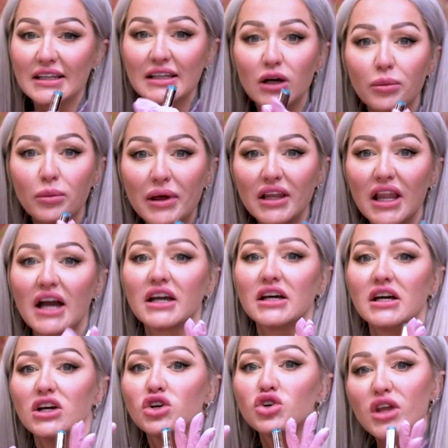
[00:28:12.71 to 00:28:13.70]
a little bit like
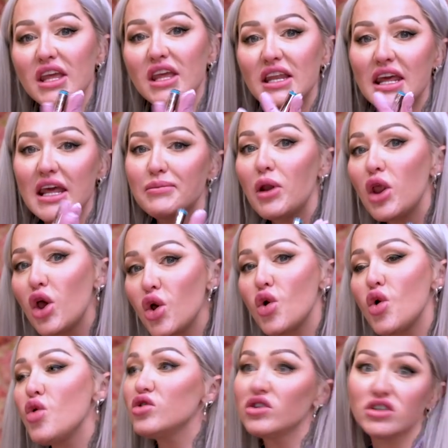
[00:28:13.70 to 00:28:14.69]
a creamy
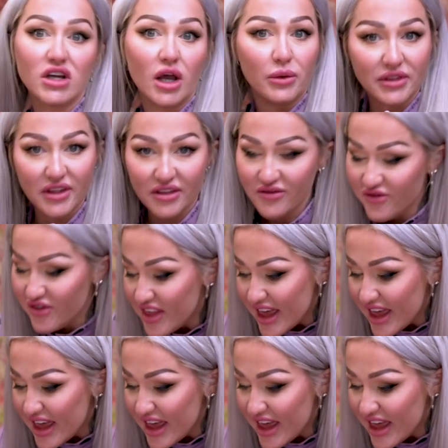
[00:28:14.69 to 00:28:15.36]
blue to go with the